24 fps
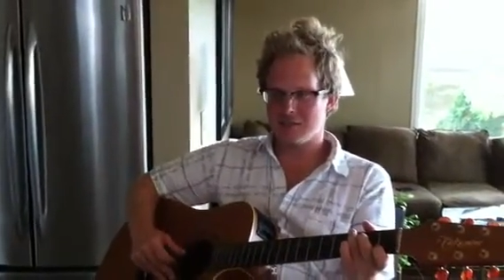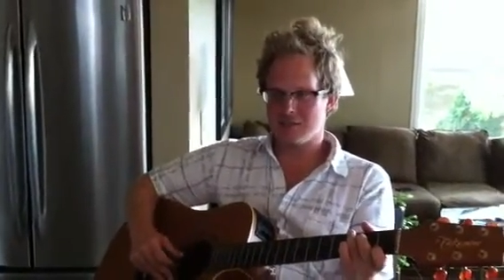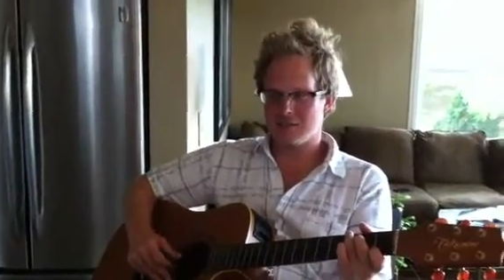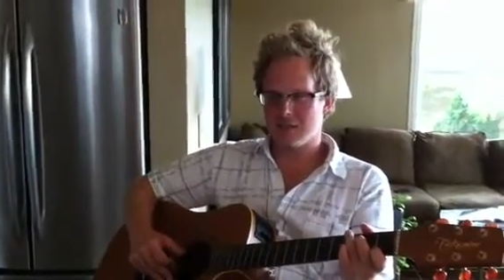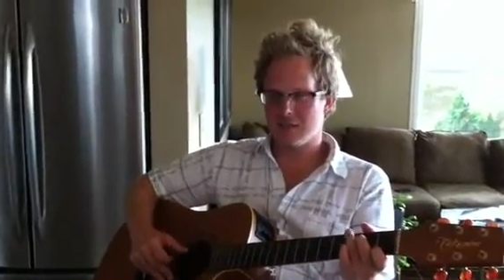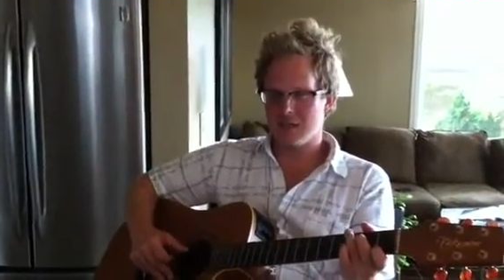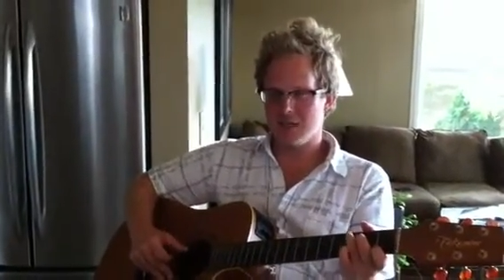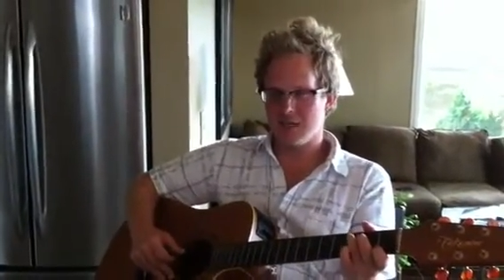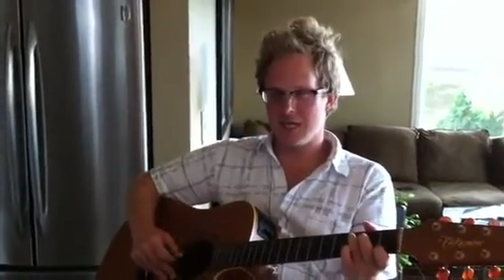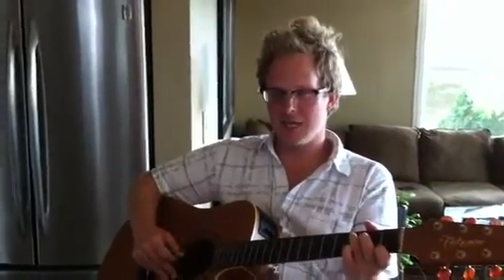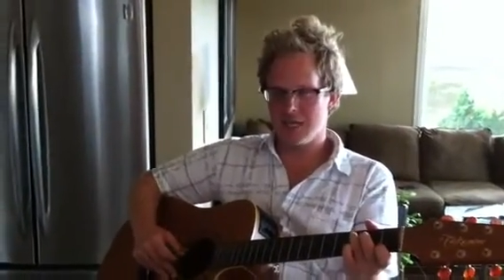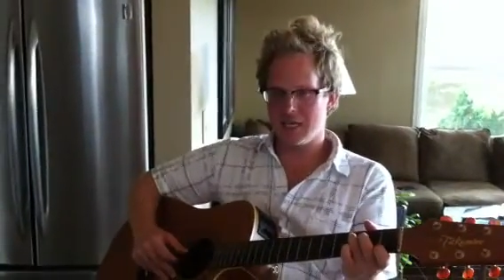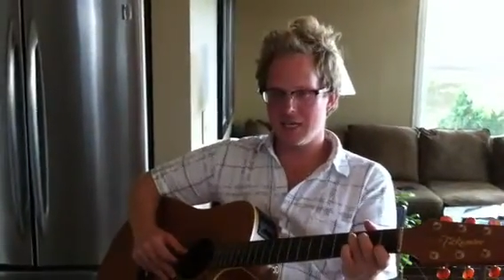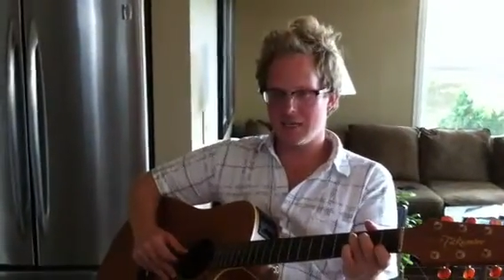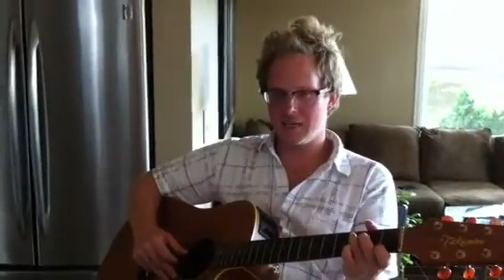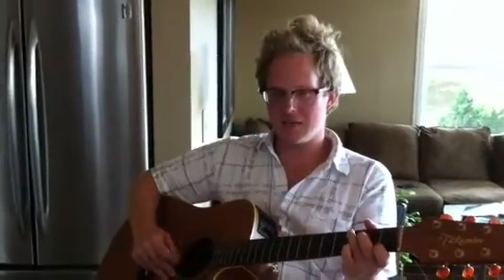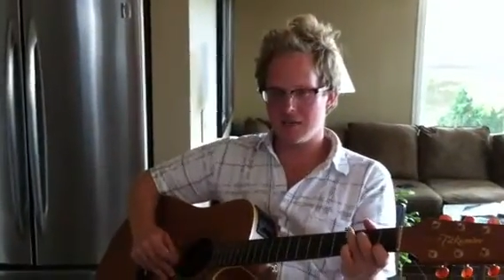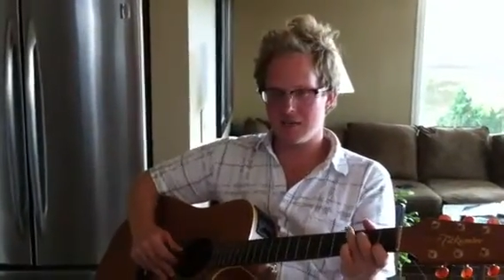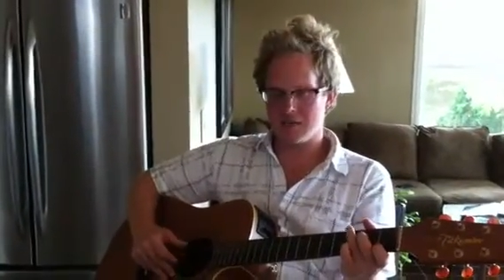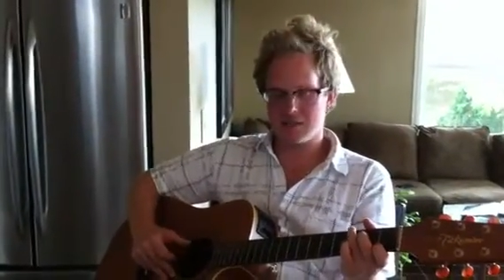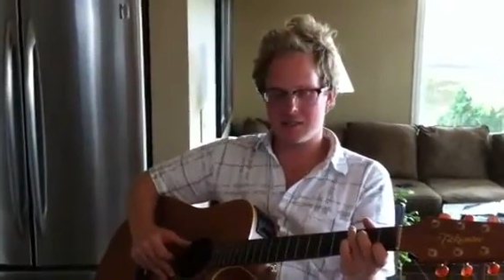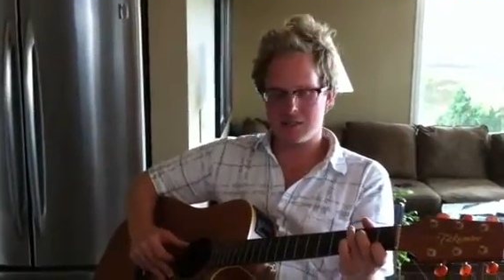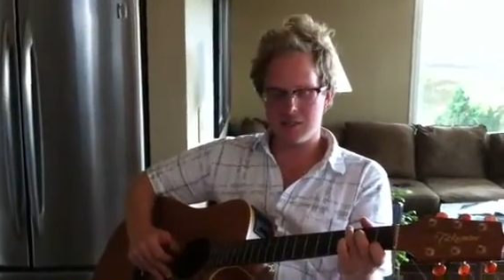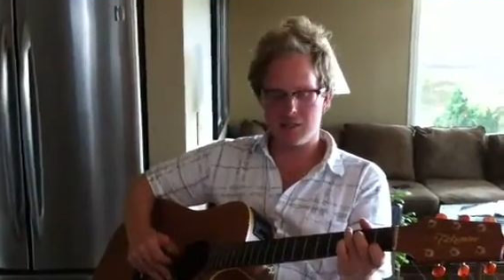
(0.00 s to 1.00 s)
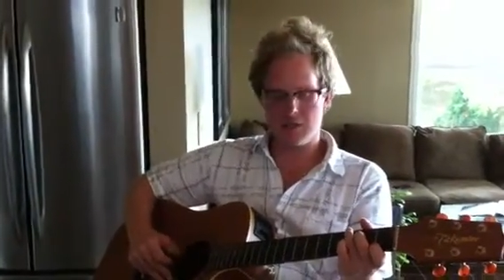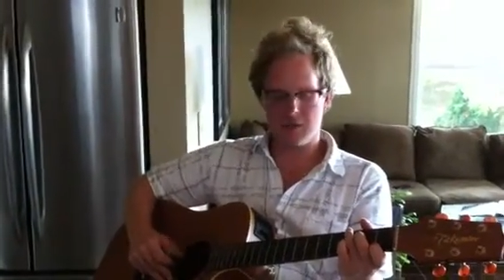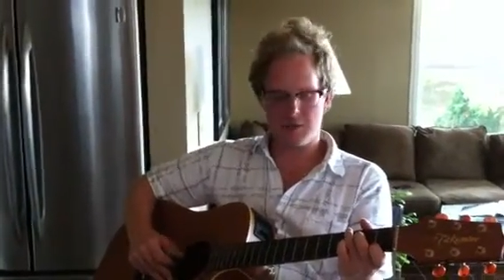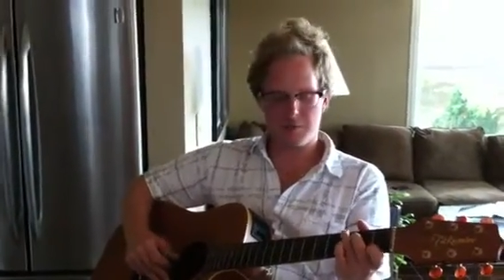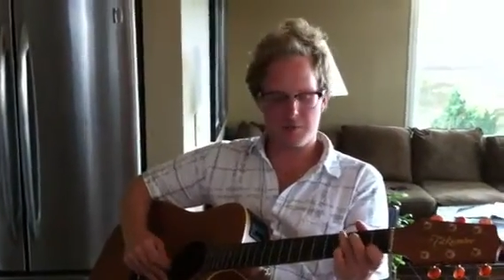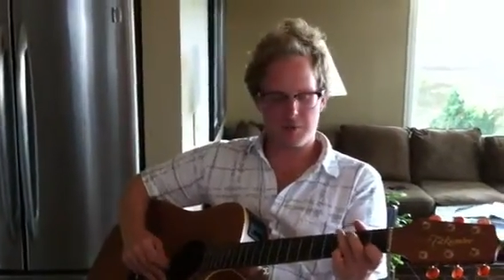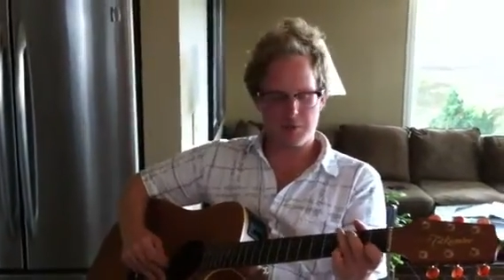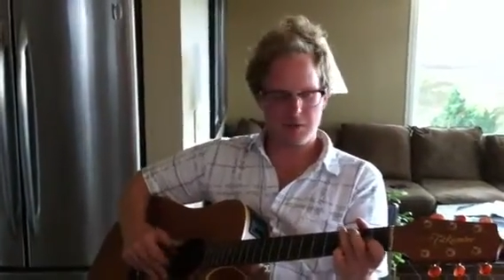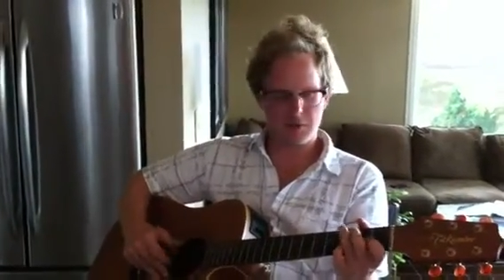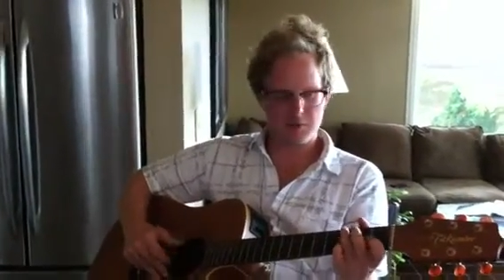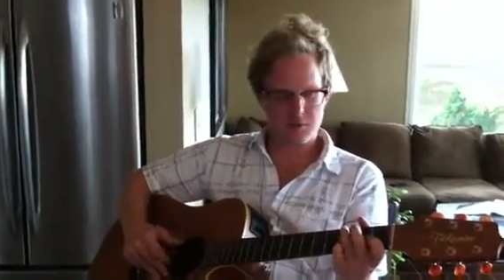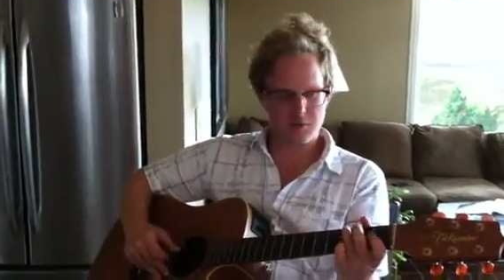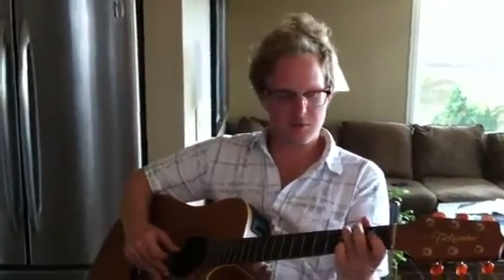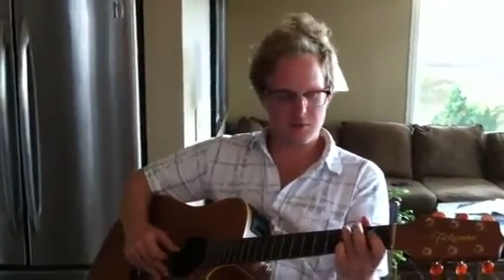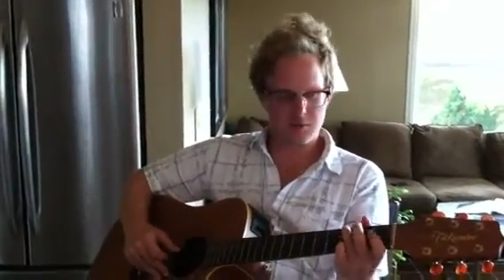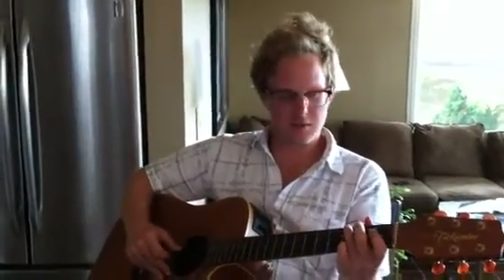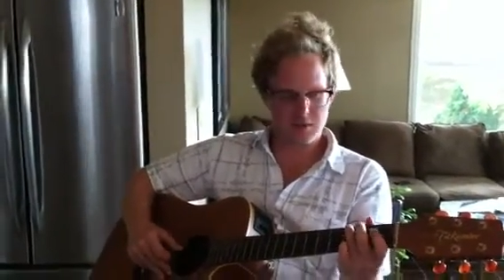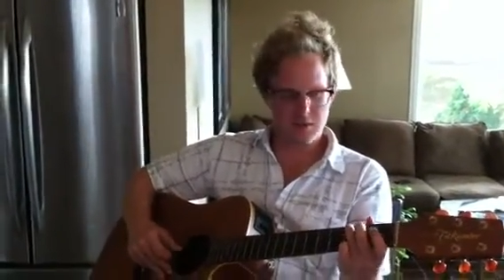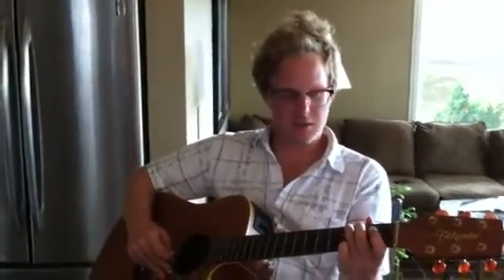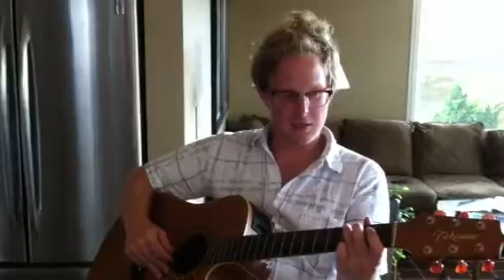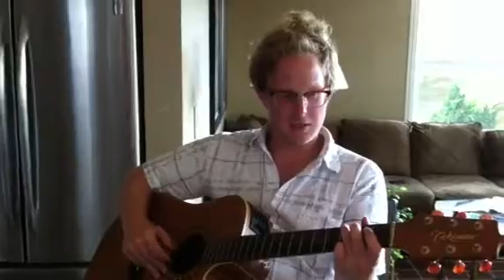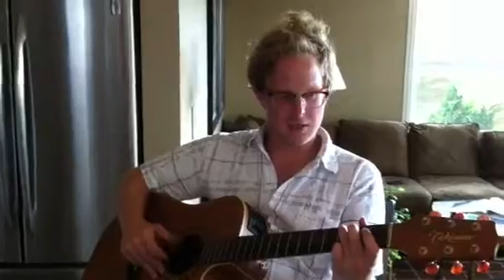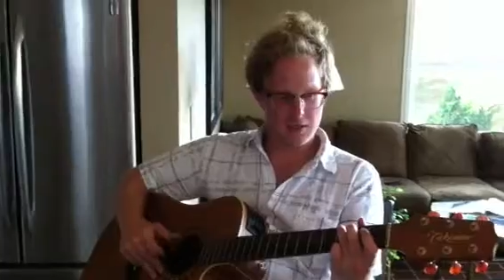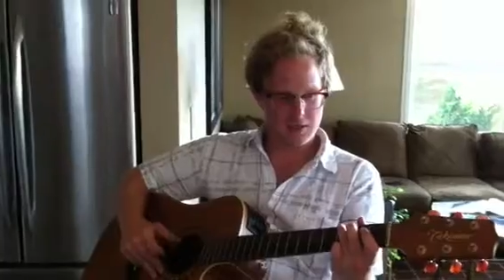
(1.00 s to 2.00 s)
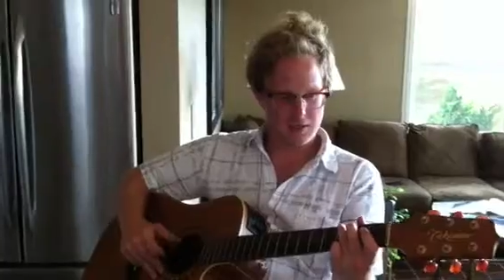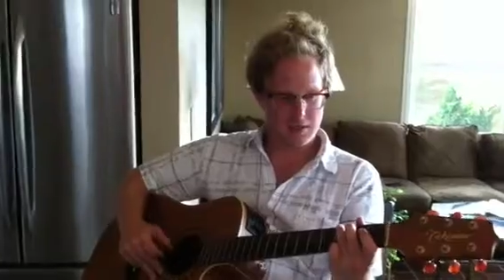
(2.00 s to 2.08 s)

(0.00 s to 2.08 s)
to the land of the tall palm tree.